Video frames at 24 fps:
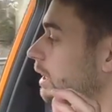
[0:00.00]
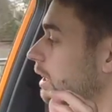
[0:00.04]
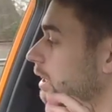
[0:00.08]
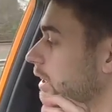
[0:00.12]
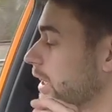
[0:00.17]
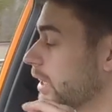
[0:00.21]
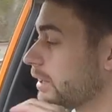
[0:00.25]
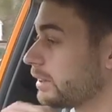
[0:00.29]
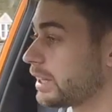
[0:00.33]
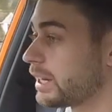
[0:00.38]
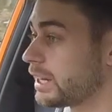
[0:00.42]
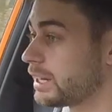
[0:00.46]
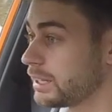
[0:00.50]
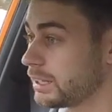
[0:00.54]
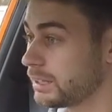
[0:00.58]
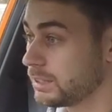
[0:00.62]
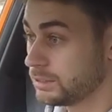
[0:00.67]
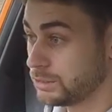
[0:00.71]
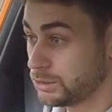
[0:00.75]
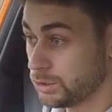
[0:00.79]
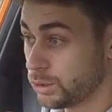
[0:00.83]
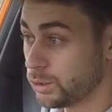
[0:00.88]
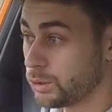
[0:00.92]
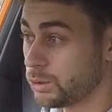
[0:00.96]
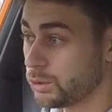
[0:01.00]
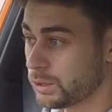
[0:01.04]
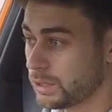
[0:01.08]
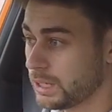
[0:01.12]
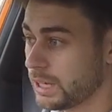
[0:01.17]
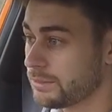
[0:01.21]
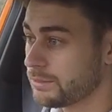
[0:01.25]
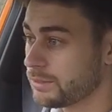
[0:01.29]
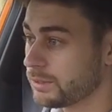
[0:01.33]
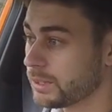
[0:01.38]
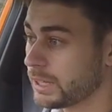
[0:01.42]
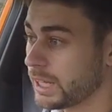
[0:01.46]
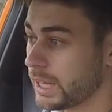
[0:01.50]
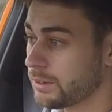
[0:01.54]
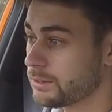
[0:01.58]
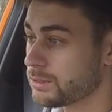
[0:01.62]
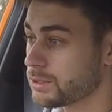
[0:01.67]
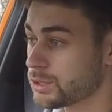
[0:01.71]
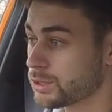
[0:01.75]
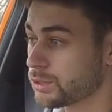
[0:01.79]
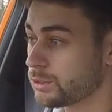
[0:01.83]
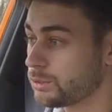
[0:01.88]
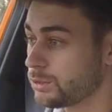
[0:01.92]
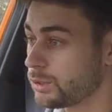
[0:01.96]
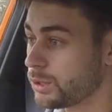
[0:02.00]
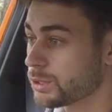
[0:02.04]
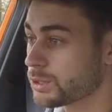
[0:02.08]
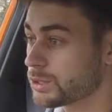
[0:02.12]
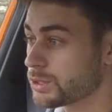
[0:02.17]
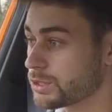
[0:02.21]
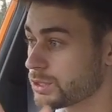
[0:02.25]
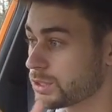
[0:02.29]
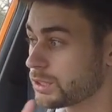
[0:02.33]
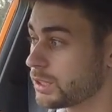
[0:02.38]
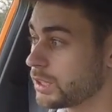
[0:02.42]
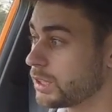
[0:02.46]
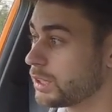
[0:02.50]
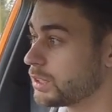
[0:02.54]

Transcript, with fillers: Now, that torque level carries across